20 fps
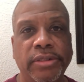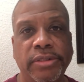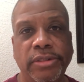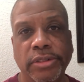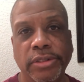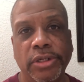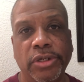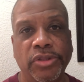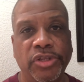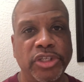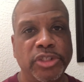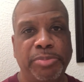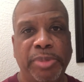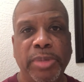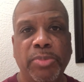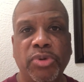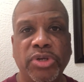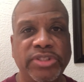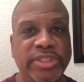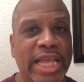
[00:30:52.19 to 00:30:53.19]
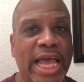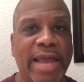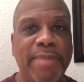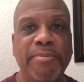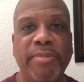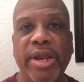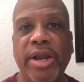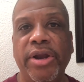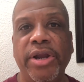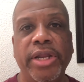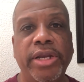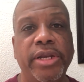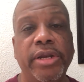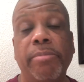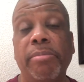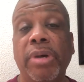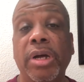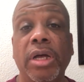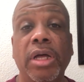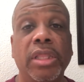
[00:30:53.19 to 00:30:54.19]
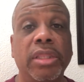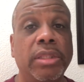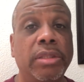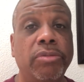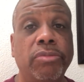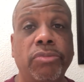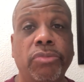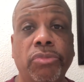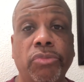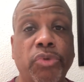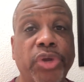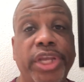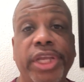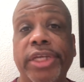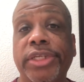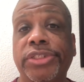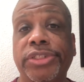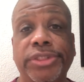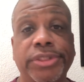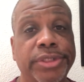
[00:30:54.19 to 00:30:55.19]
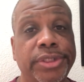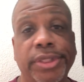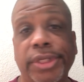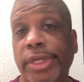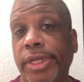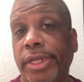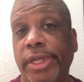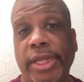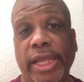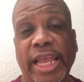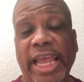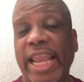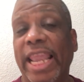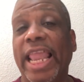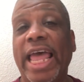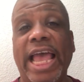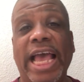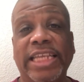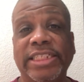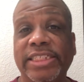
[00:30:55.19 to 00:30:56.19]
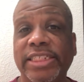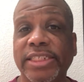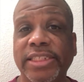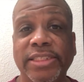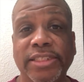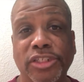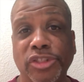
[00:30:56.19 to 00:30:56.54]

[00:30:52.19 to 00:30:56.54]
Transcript: There's people that's gotten married in a month, weeks, and lasted.